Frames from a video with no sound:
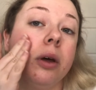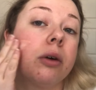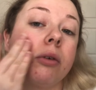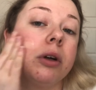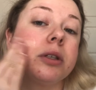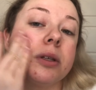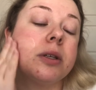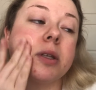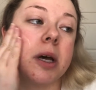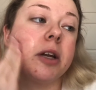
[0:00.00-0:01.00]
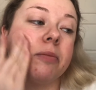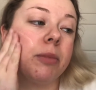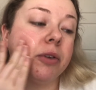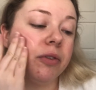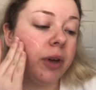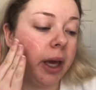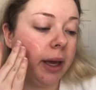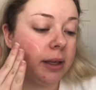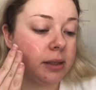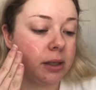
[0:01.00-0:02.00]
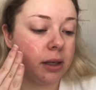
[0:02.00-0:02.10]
across this side of my face.